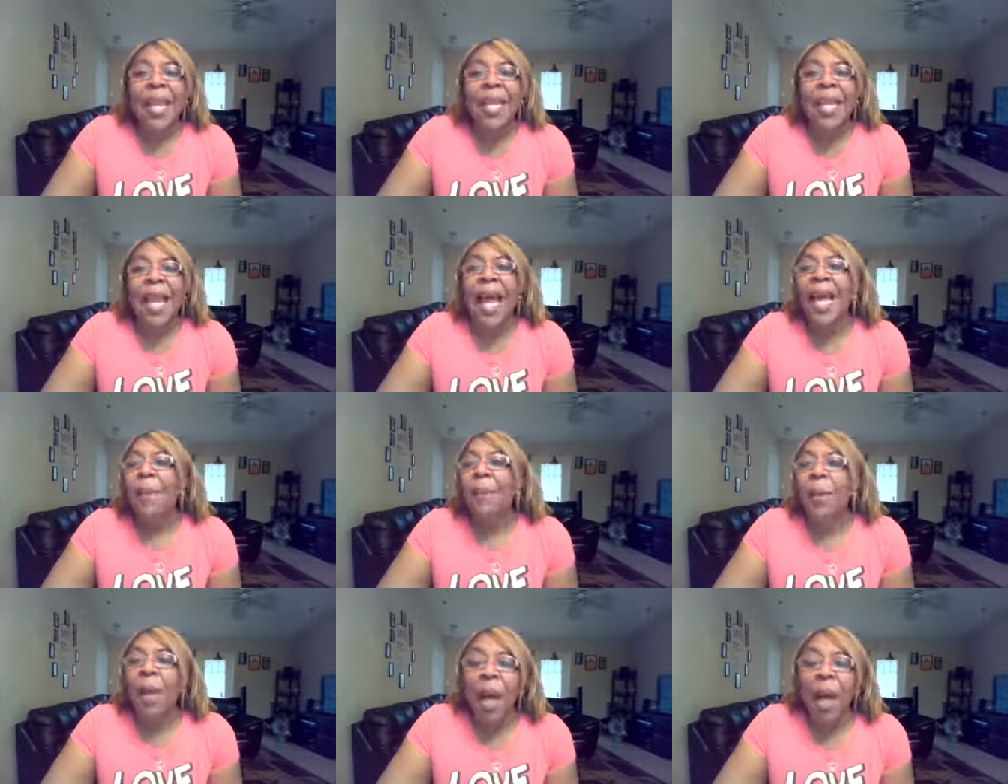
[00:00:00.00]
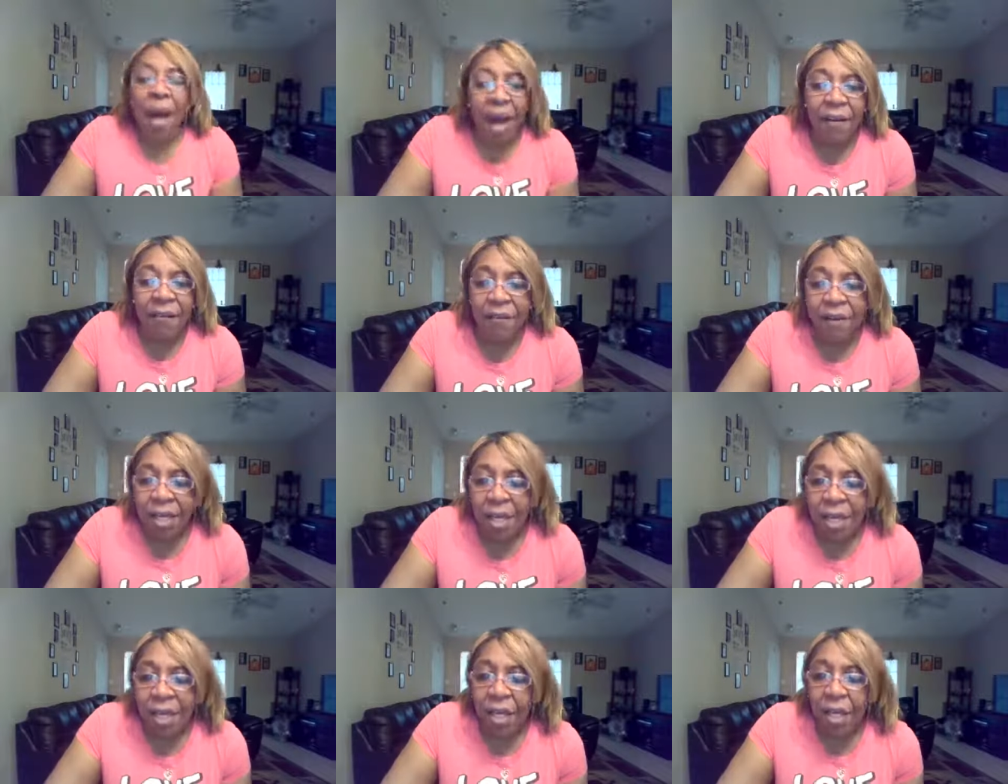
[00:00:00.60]
And I am
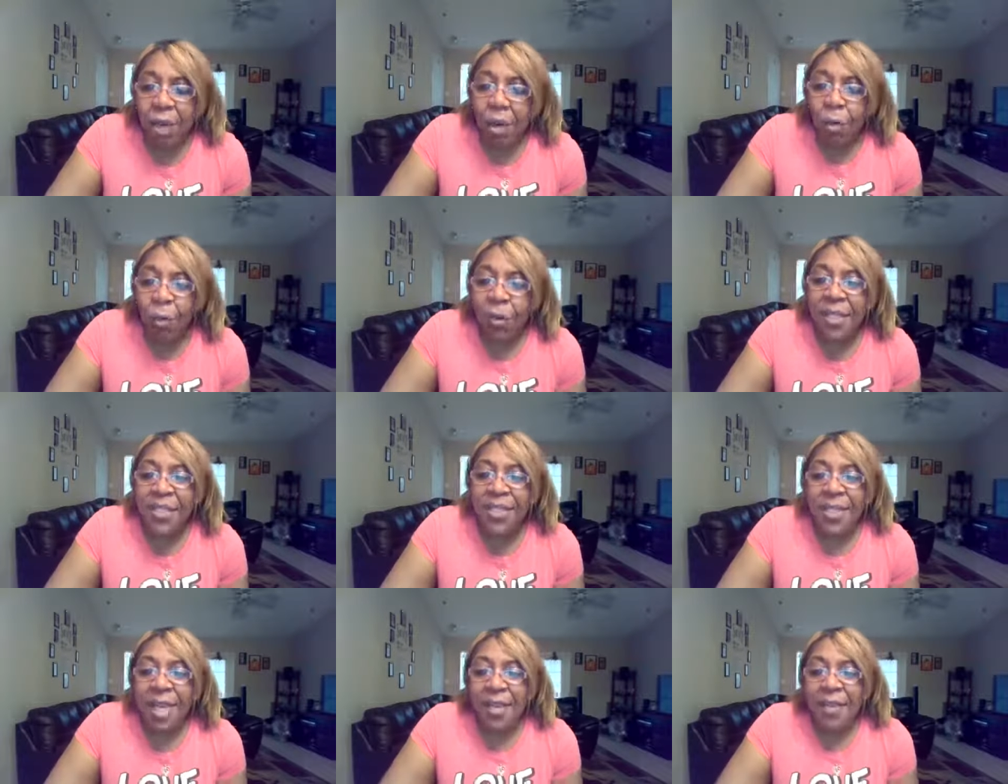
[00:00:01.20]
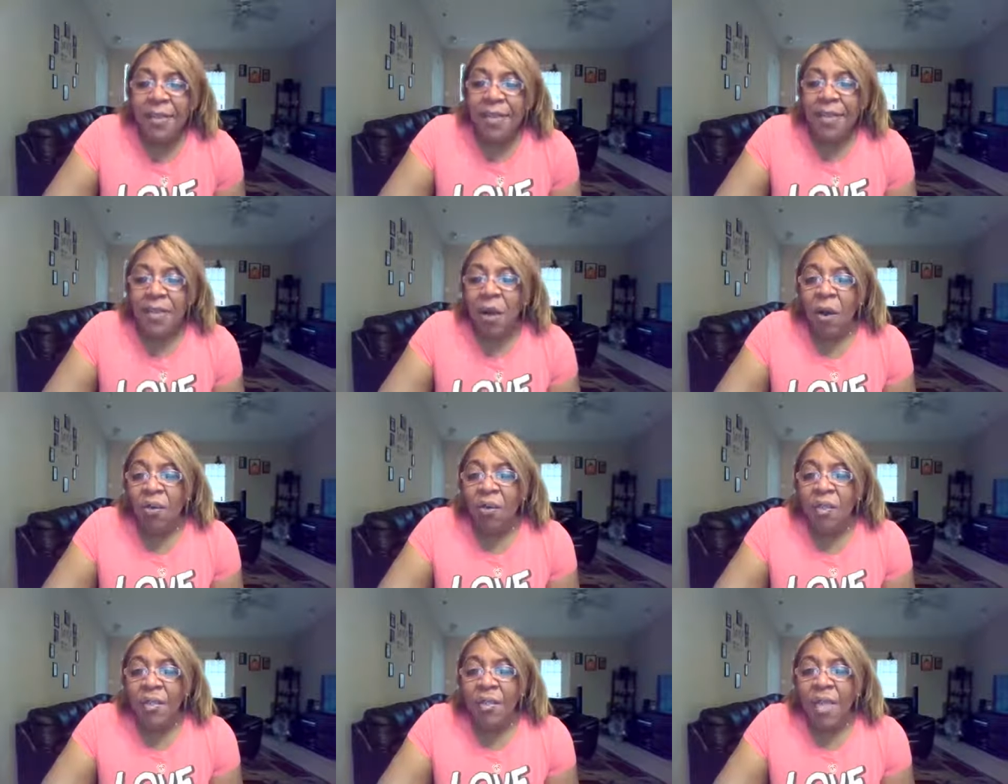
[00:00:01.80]
confident. We say this
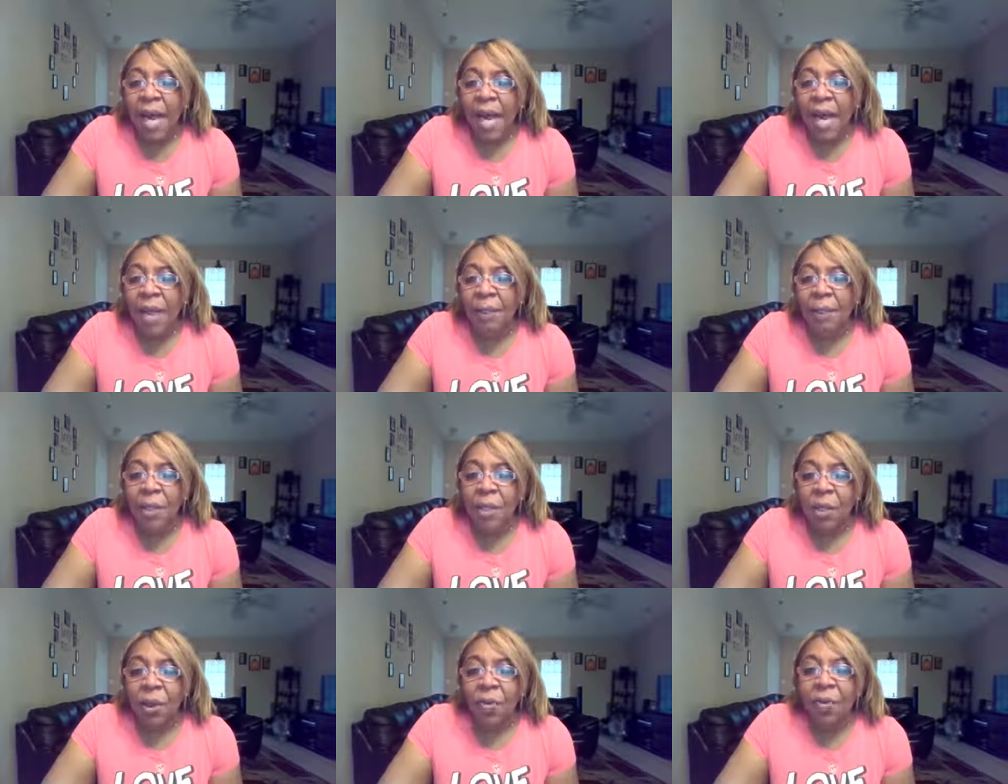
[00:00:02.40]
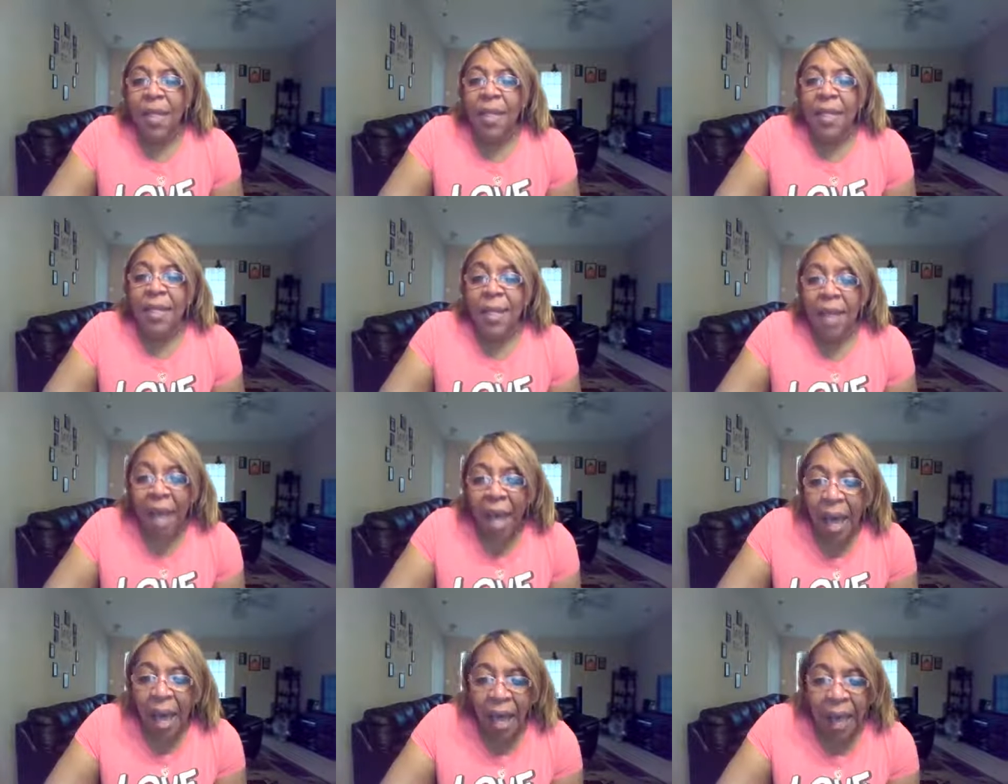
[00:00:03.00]
all the time, you know,
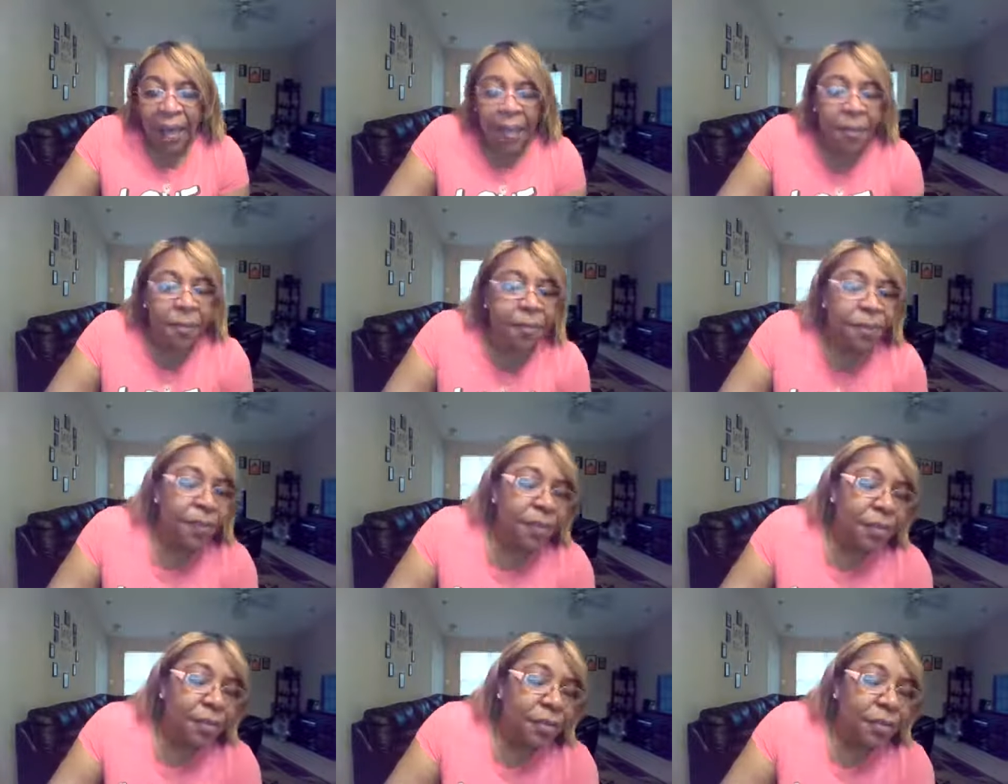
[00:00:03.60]
that God